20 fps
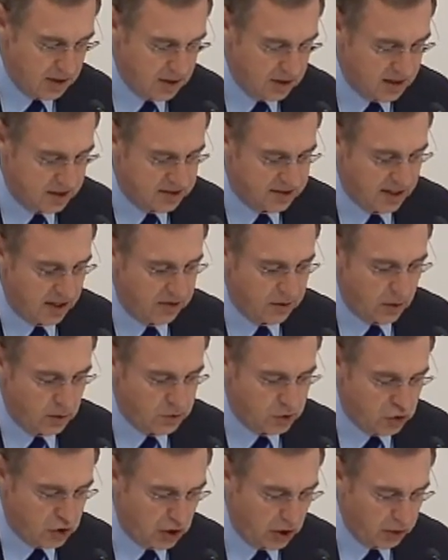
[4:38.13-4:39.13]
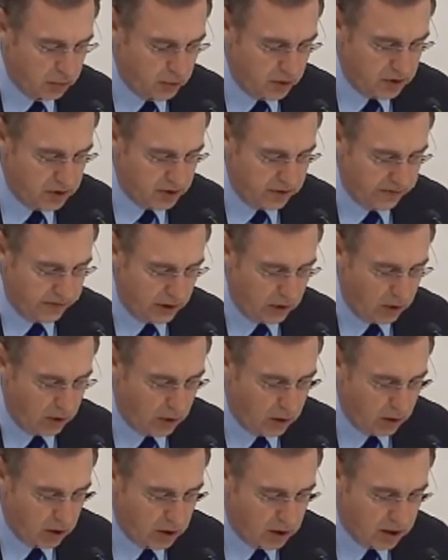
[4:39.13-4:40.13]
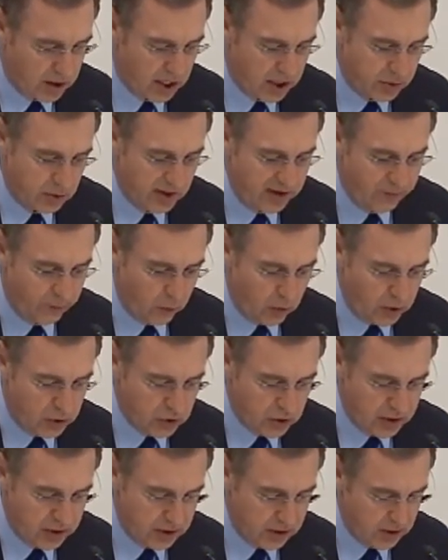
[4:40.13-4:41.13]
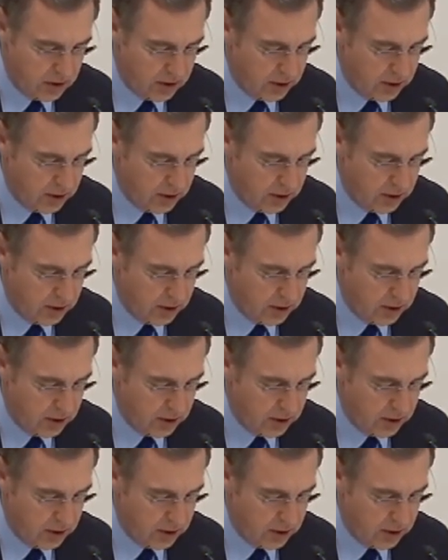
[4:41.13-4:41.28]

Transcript: to send those children to their country of origin